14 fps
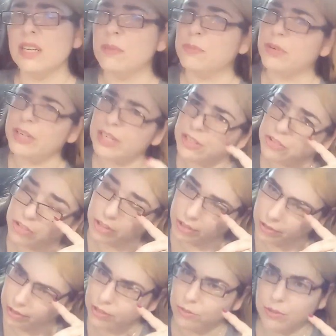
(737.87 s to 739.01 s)
I'm pretty sure
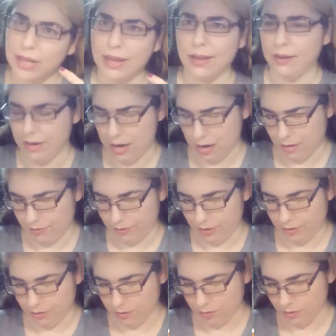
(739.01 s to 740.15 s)
that you can't natively
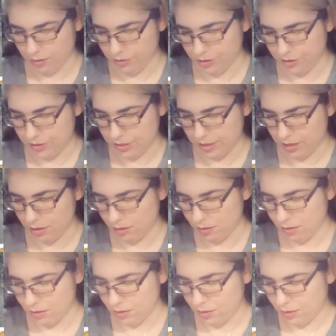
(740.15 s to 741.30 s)
grow oranges there
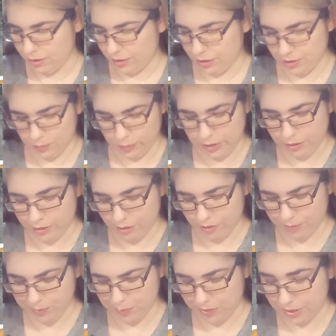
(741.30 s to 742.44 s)
because we grow them
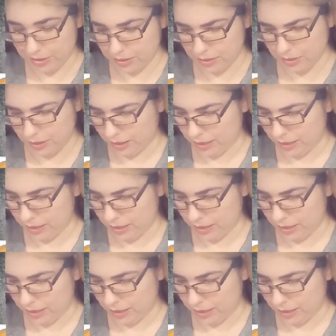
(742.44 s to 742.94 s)
in places like